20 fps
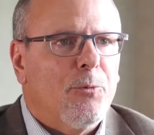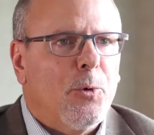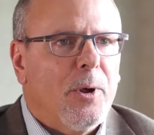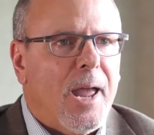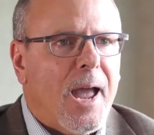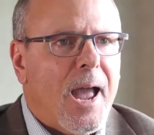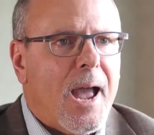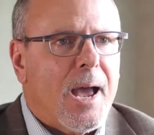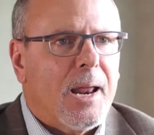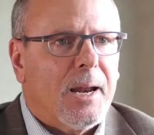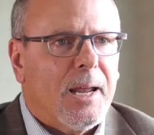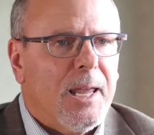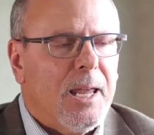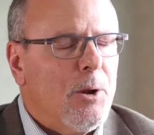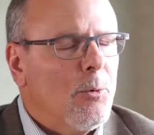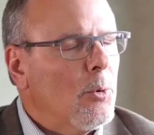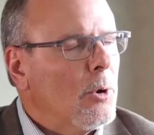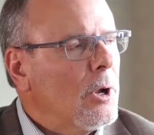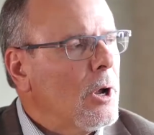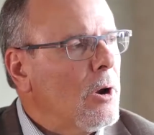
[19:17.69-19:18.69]
If we
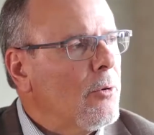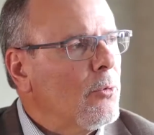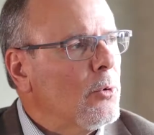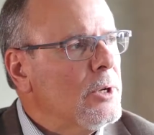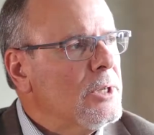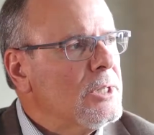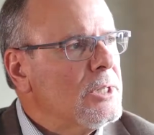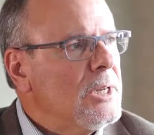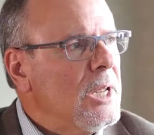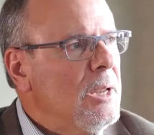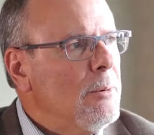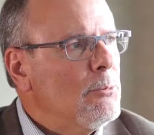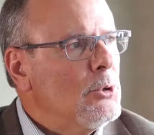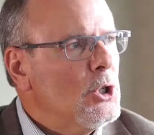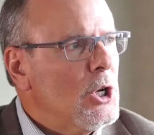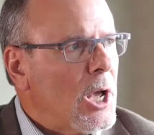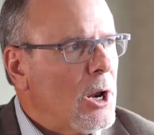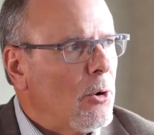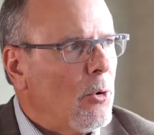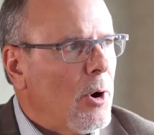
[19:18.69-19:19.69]
add a heat recovery
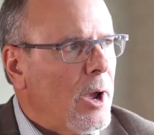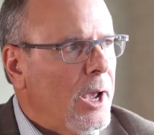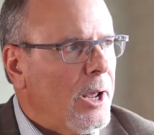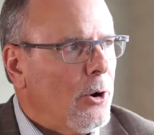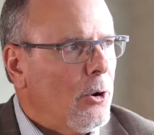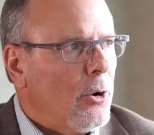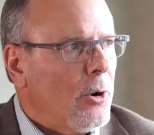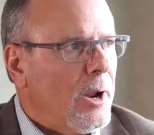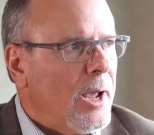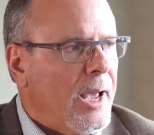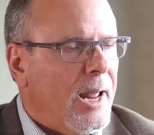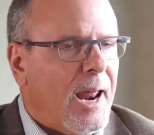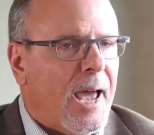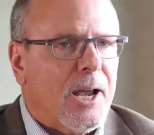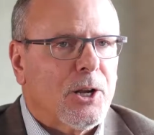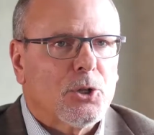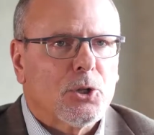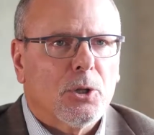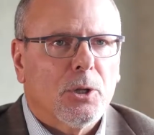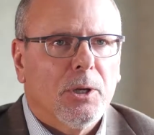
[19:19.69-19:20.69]
steam generator
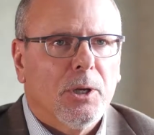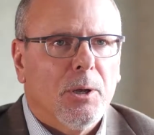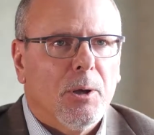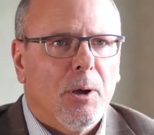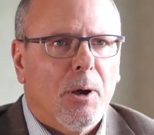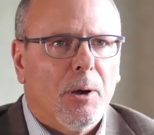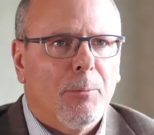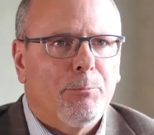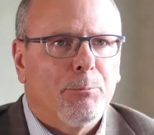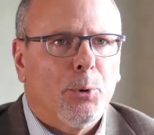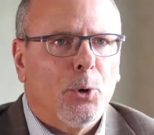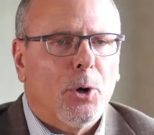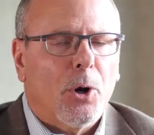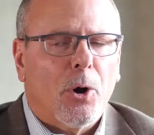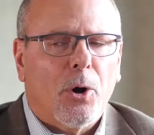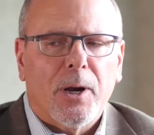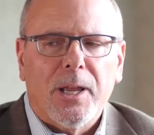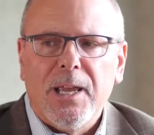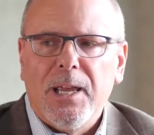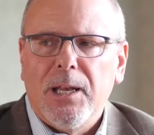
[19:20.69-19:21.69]
and actually
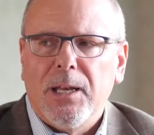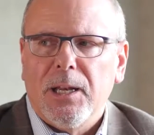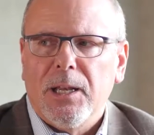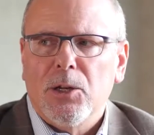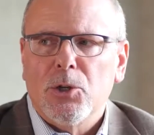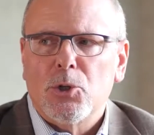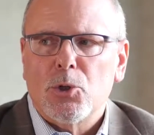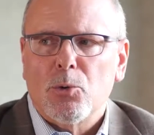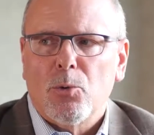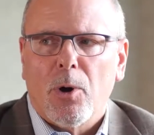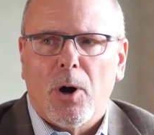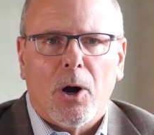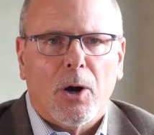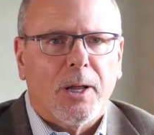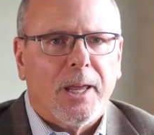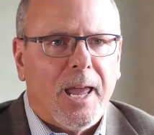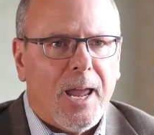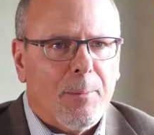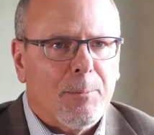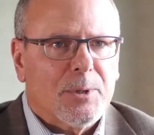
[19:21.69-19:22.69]
put our heat
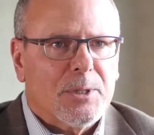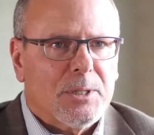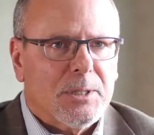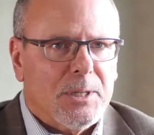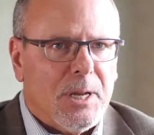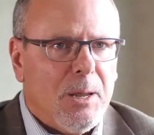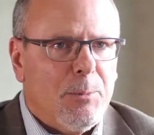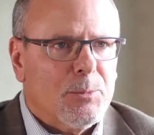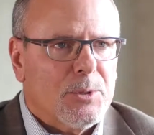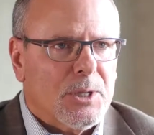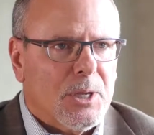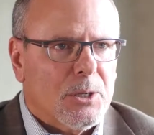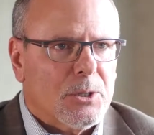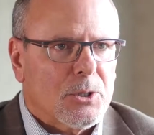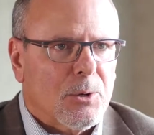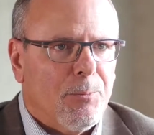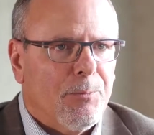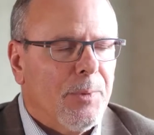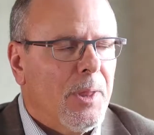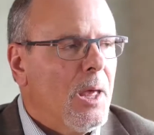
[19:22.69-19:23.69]
into our campus steam
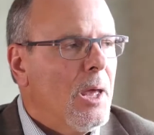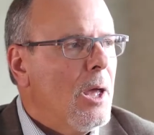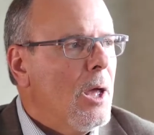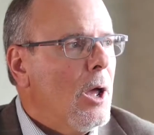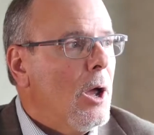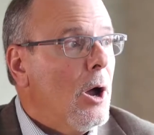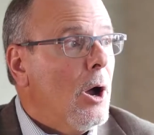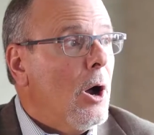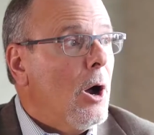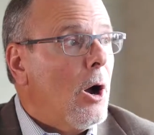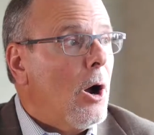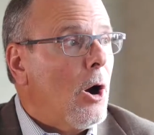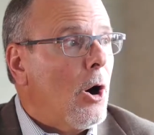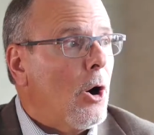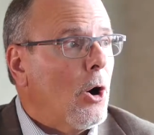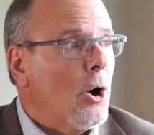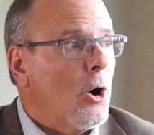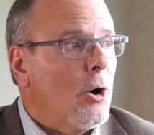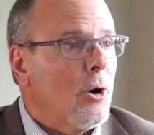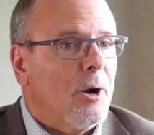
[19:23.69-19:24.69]
system,
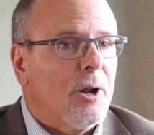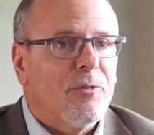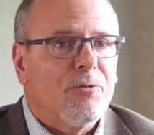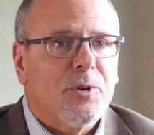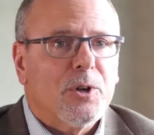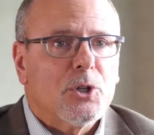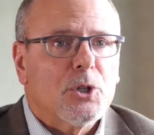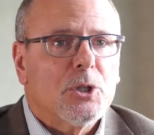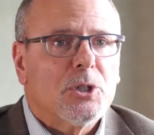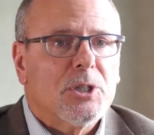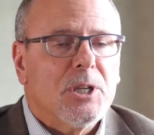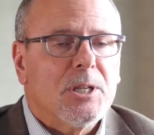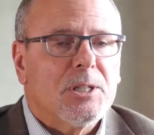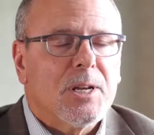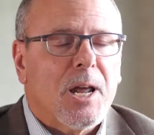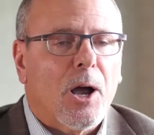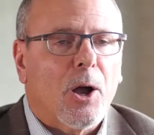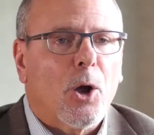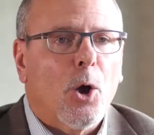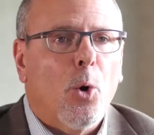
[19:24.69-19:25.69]
our
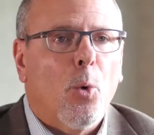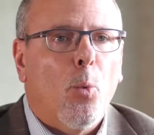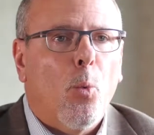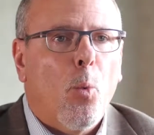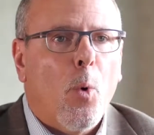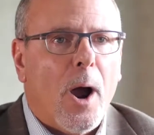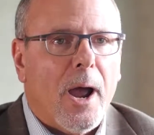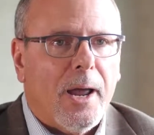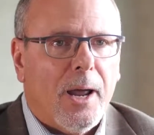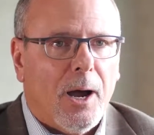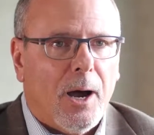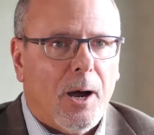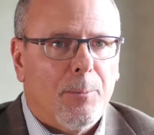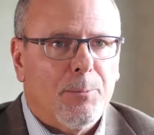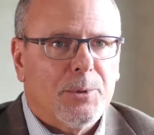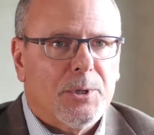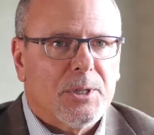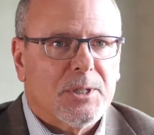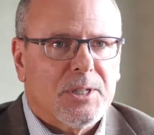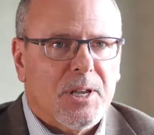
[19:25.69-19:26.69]
efficiencies now go
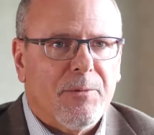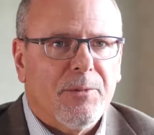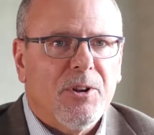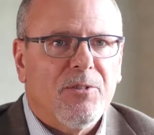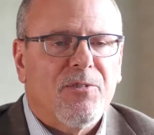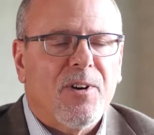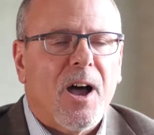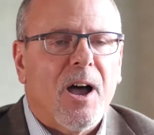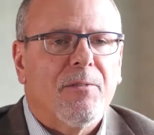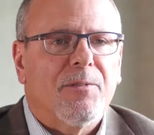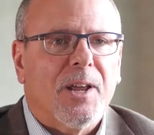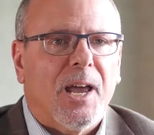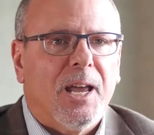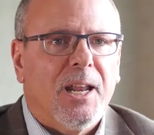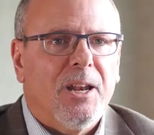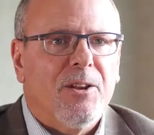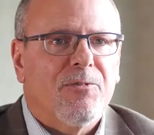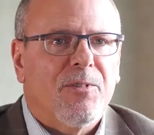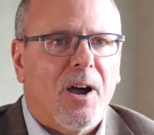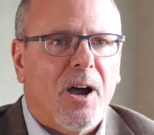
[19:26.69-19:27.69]
way up to
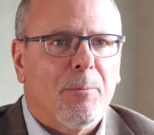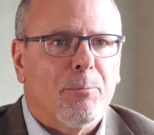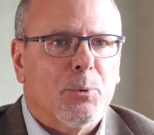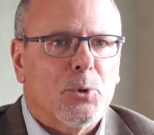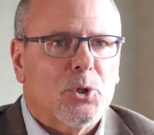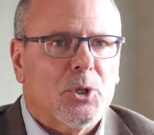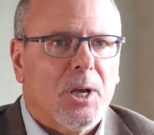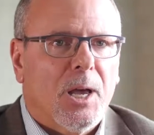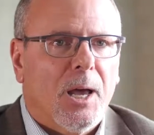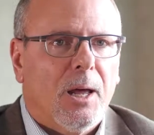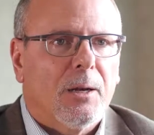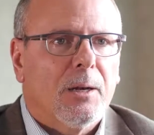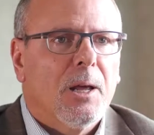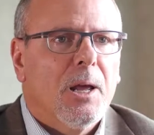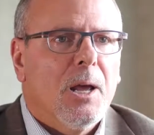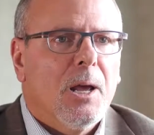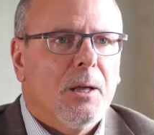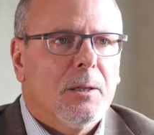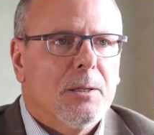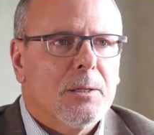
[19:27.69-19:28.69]
75 to
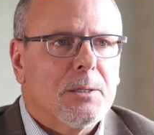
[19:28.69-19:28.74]
85%.